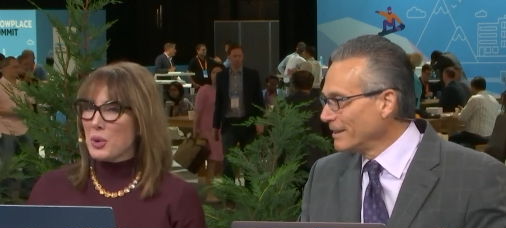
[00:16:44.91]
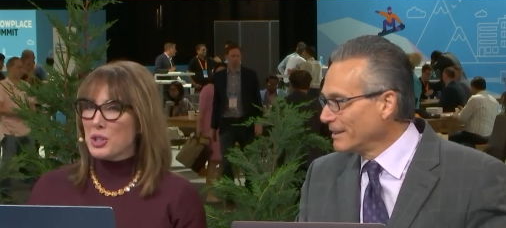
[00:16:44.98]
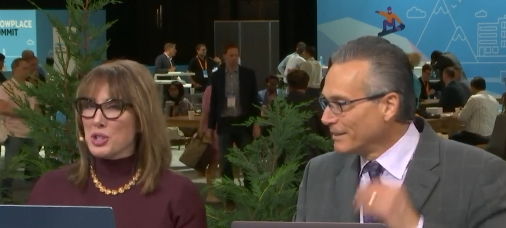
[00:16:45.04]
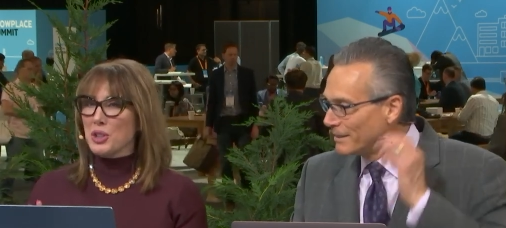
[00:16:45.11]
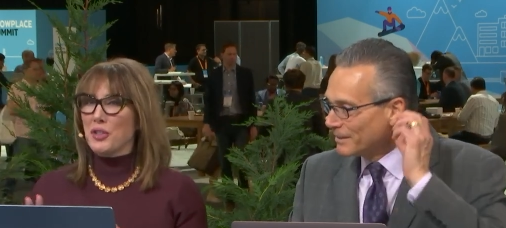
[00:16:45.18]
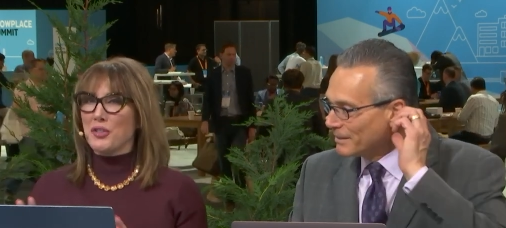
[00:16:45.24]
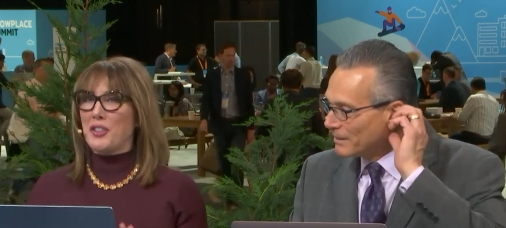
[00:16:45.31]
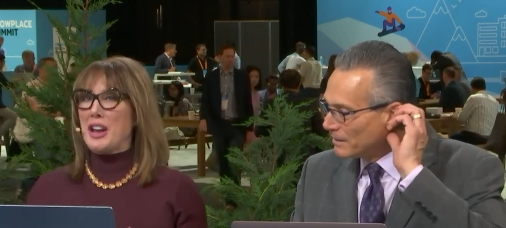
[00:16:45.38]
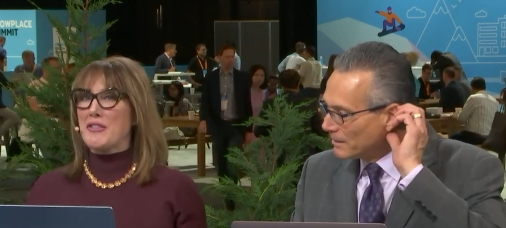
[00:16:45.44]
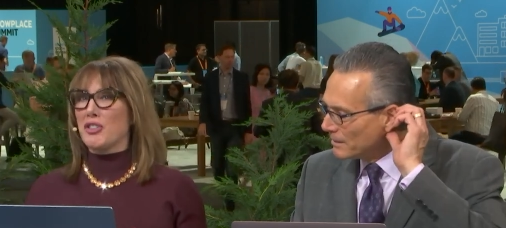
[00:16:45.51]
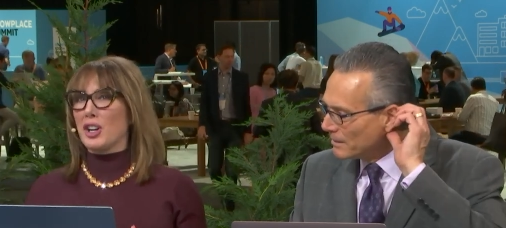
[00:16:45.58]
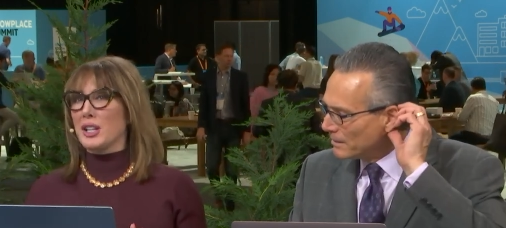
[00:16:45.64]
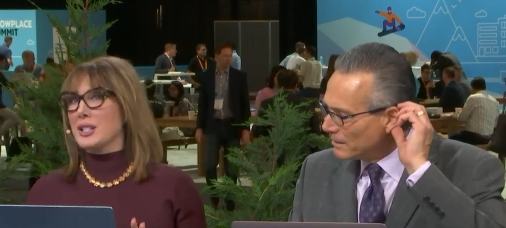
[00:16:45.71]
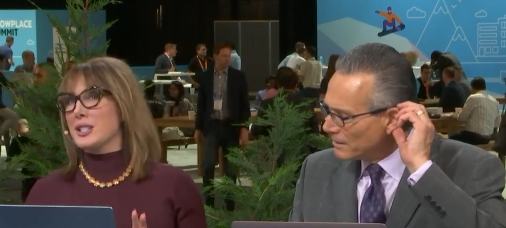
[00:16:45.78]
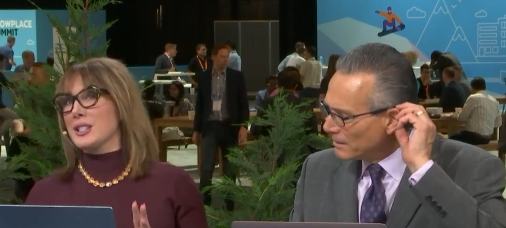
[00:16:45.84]
Speaker 1: What's your
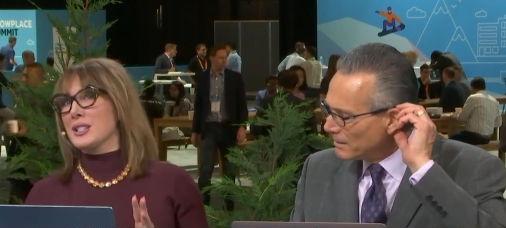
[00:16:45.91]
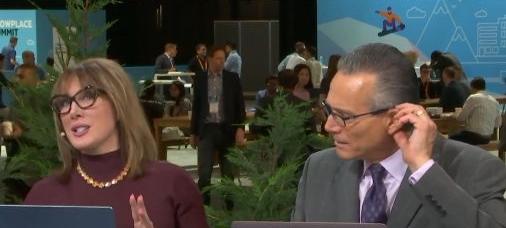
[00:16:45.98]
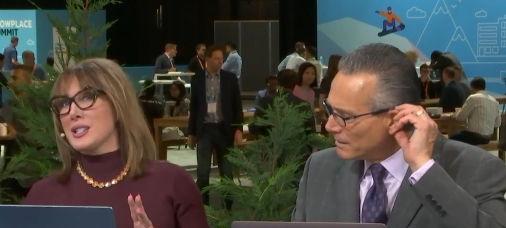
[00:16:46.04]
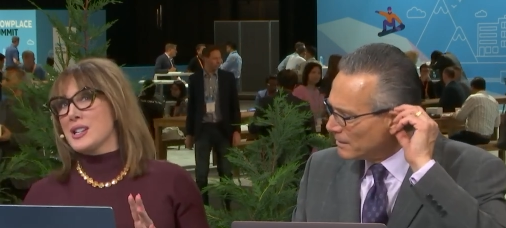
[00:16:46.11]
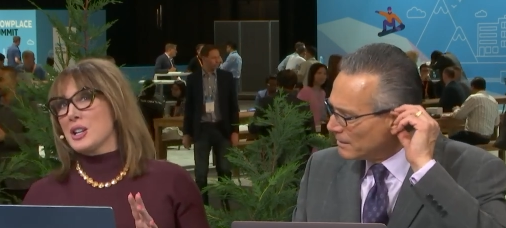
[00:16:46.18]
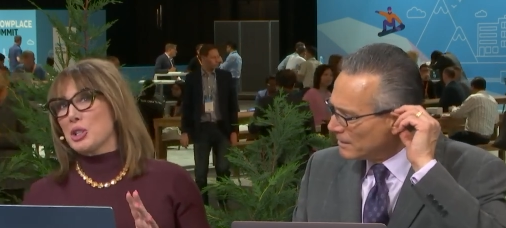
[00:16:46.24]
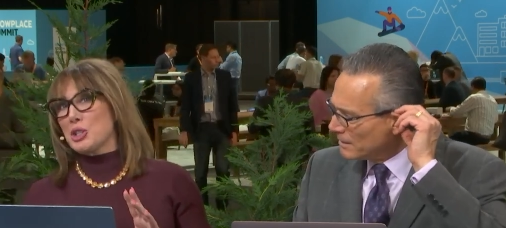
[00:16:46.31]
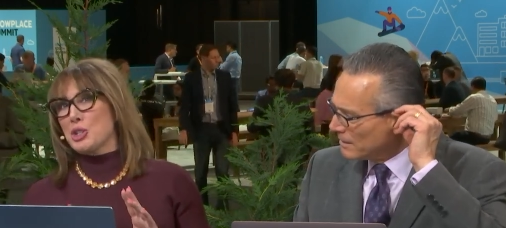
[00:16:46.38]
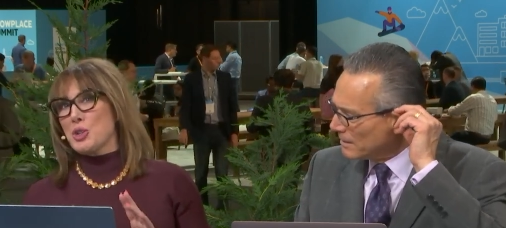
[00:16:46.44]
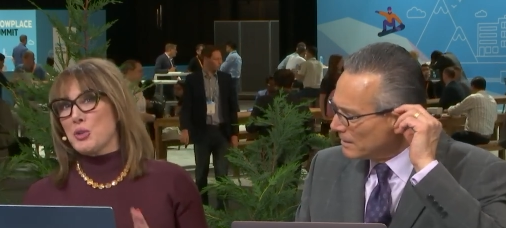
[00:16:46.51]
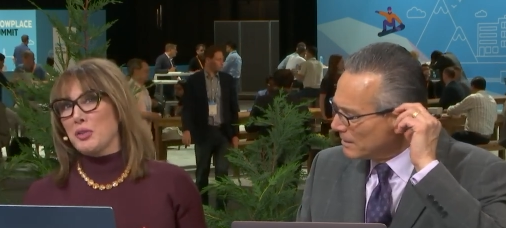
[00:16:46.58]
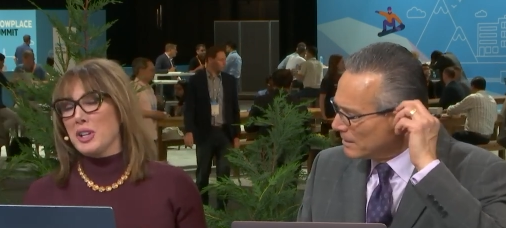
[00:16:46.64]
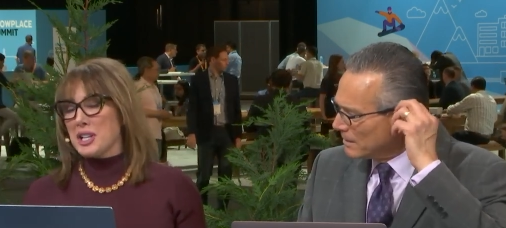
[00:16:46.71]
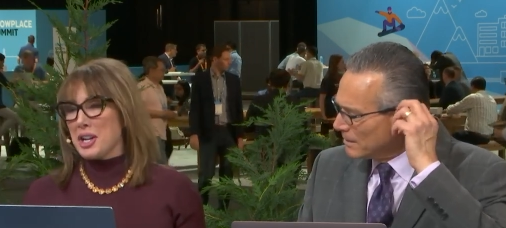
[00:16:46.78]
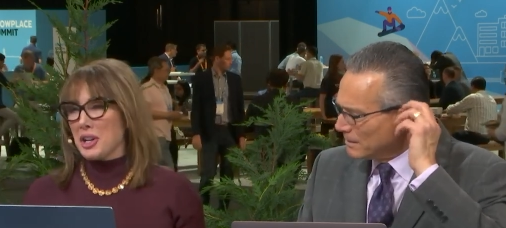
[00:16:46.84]
favorite
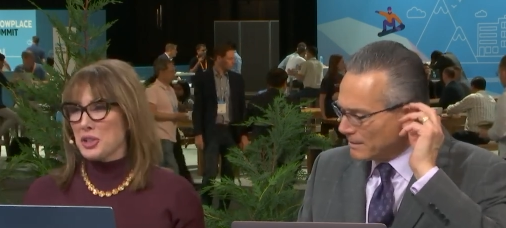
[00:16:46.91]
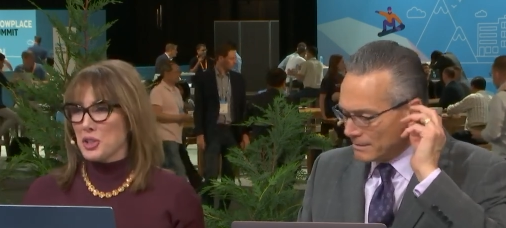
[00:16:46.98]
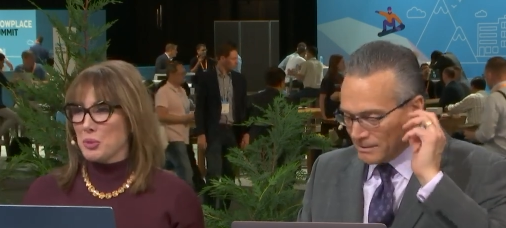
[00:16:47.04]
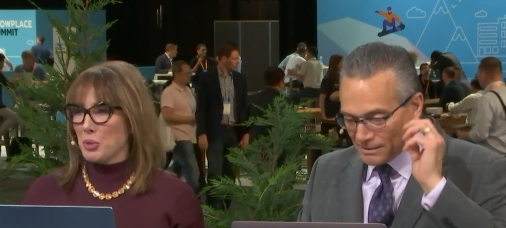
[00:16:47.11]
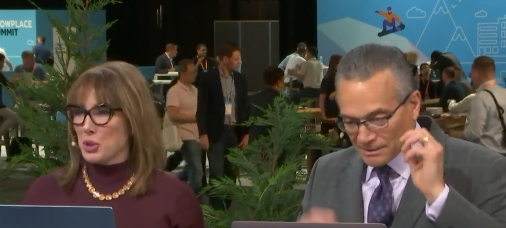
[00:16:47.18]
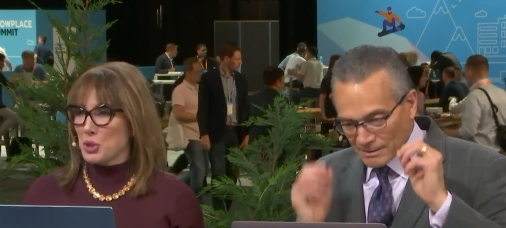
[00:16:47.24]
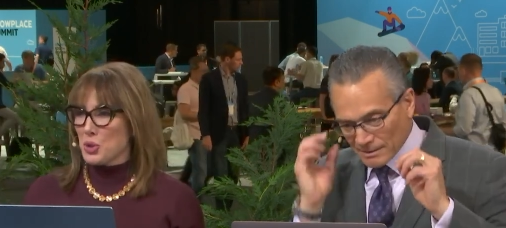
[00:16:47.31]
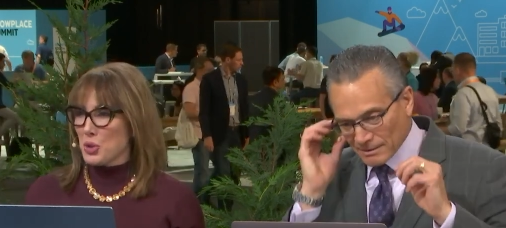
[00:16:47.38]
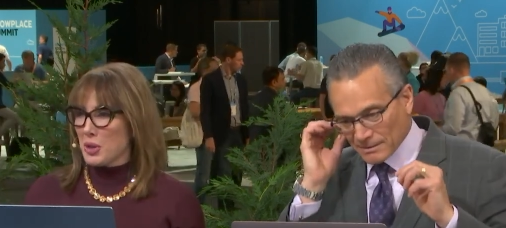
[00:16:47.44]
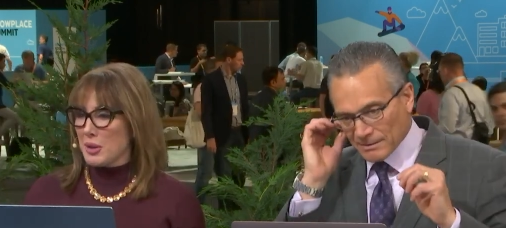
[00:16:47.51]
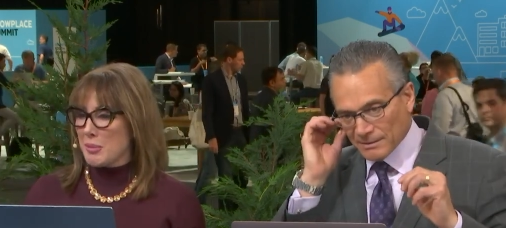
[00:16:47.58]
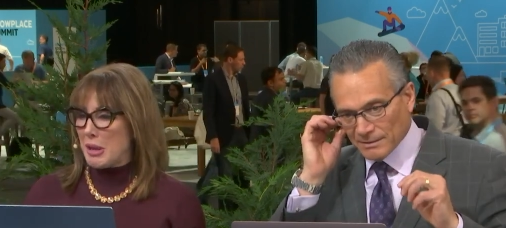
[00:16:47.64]
Snowflake customer story,